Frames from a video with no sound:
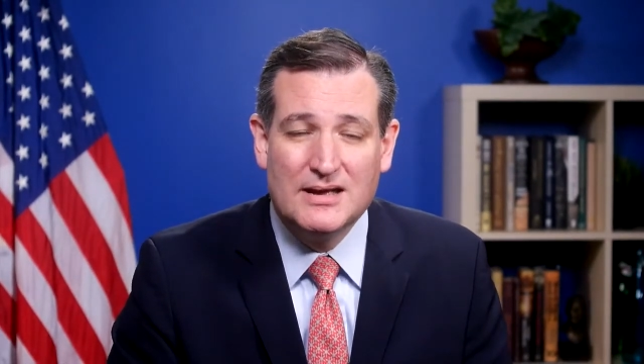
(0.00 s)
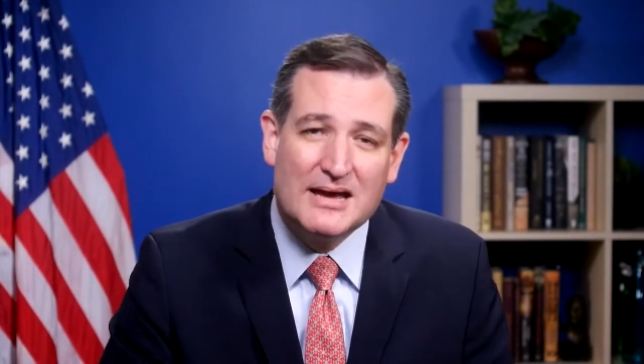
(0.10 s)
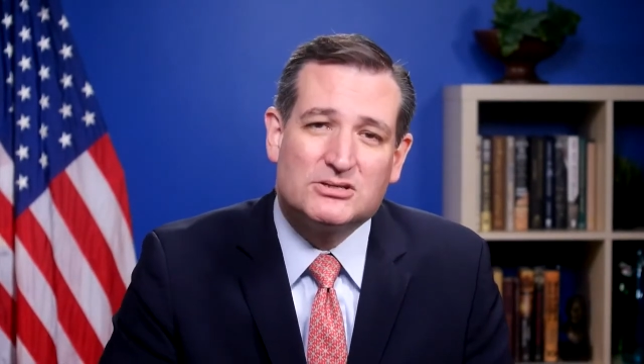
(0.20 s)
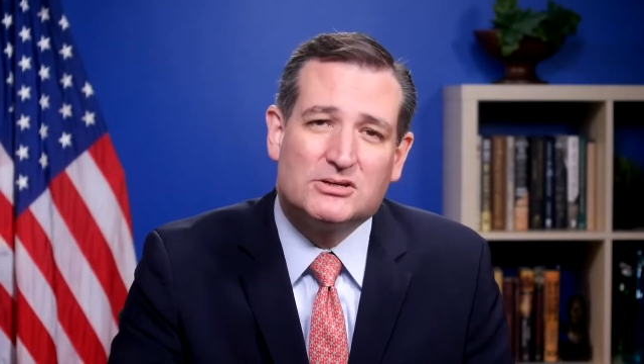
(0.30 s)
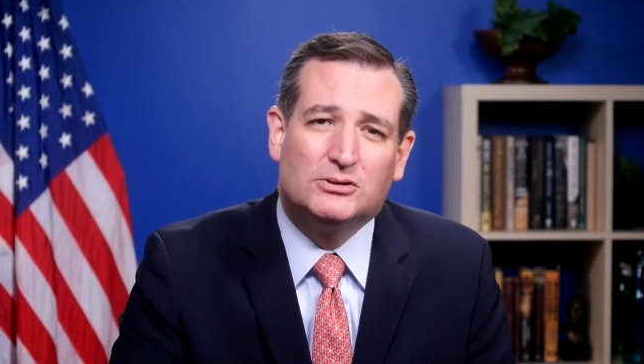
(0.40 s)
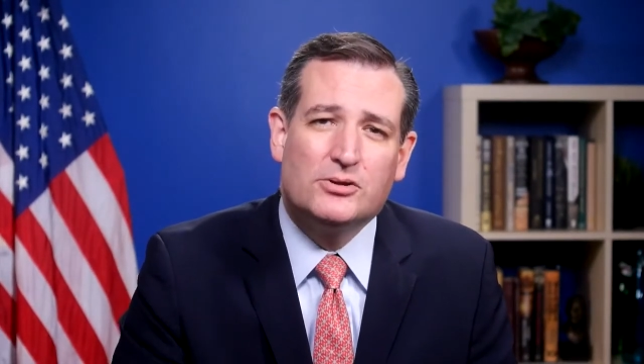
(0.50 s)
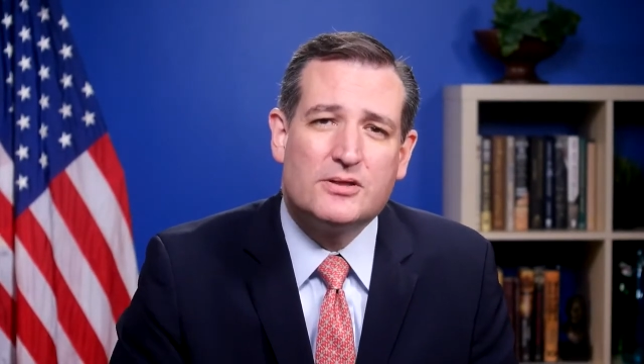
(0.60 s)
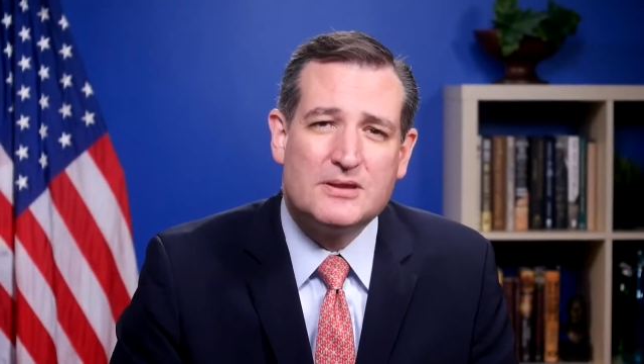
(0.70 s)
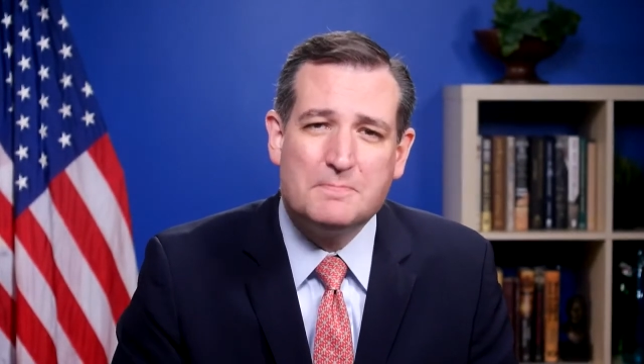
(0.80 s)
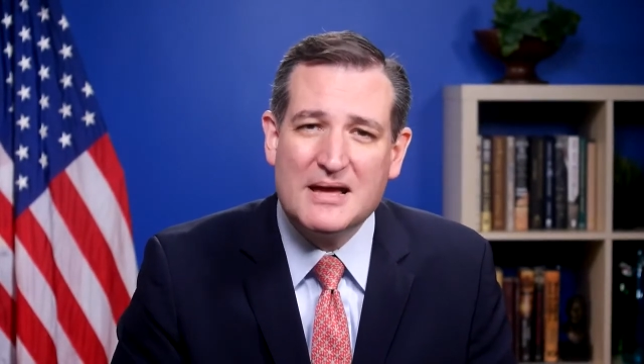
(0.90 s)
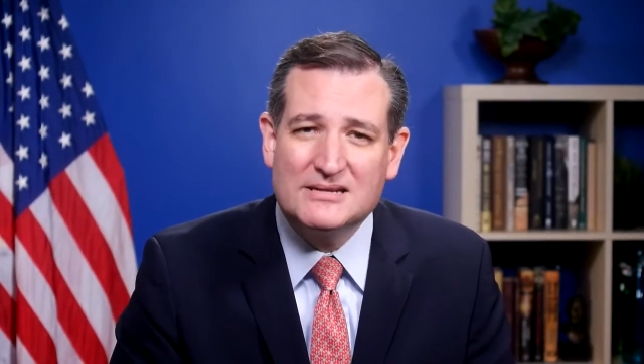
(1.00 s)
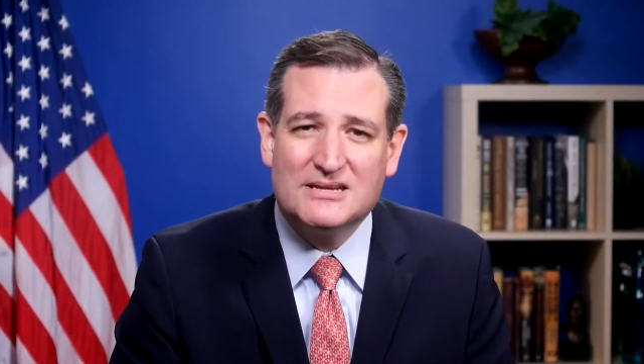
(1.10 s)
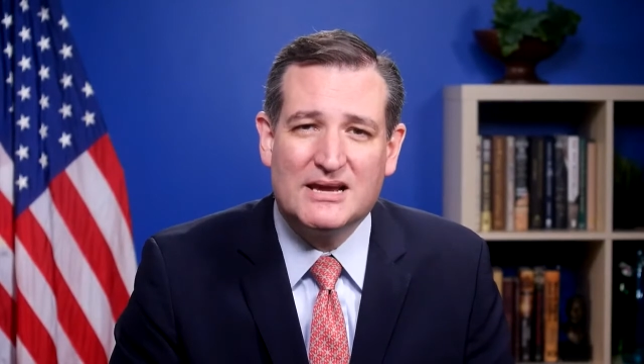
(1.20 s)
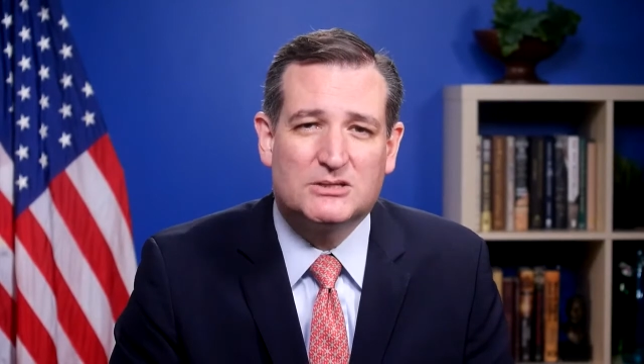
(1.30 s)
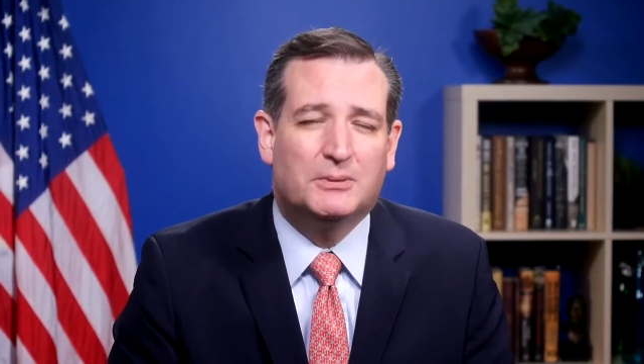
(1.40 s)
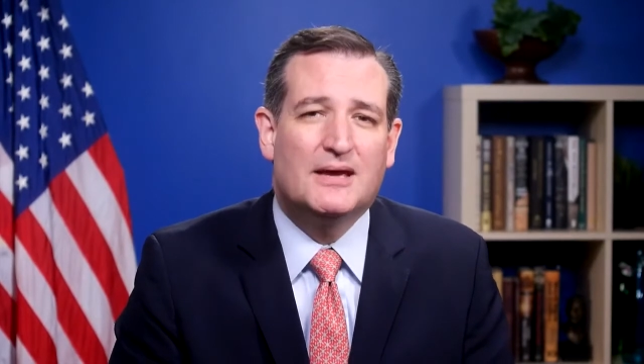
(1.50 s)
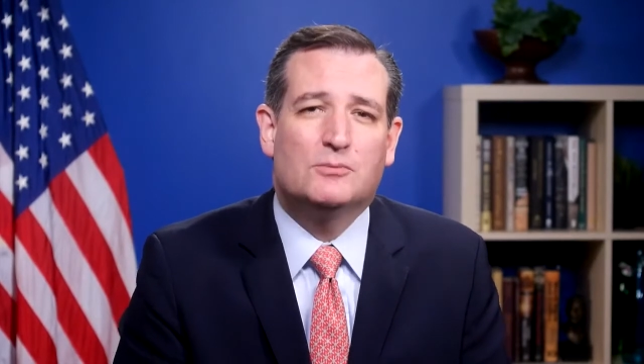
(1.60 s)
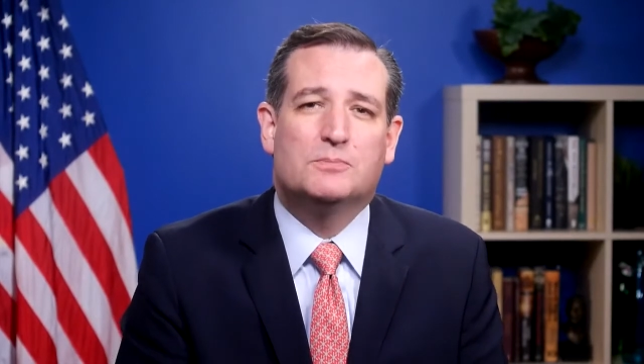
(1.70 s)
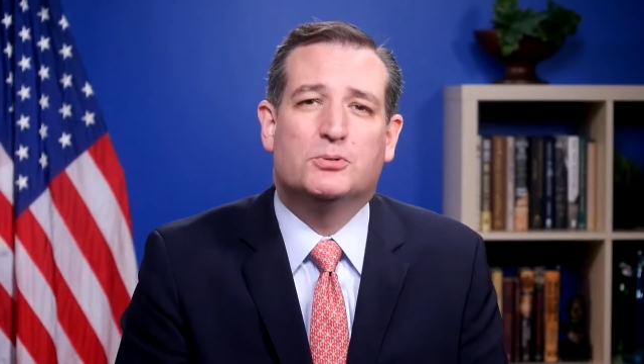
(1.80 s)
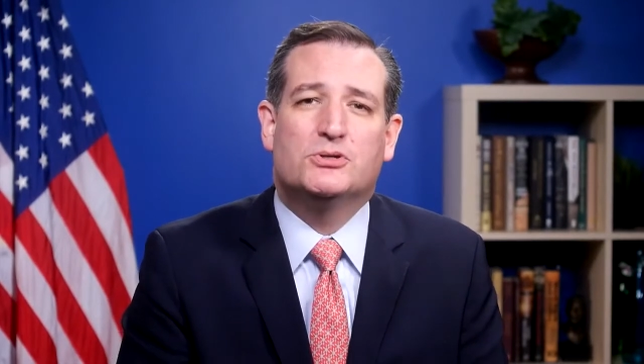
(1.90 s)
has concluded that my tax plan
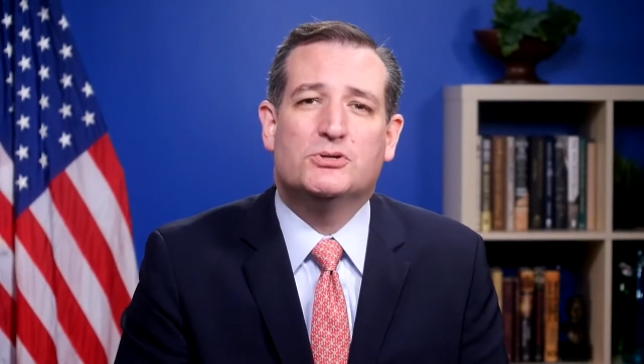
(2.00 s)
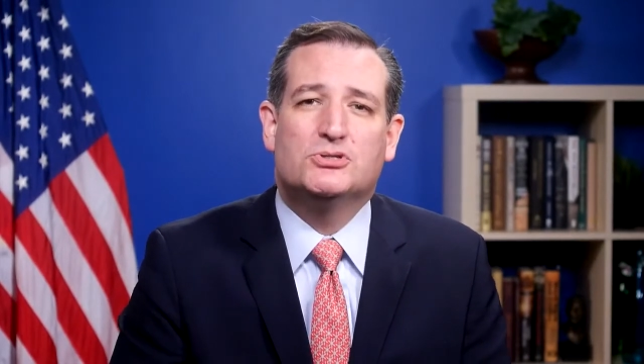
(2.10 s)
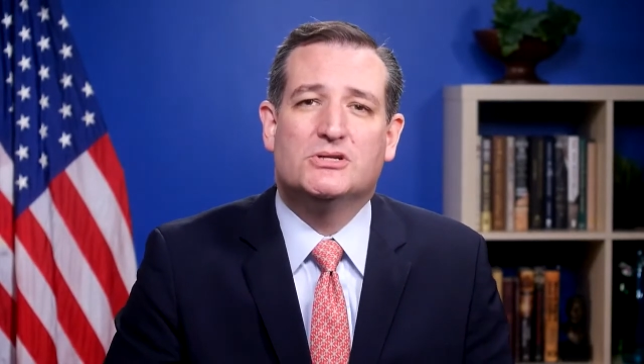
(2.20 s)
would produce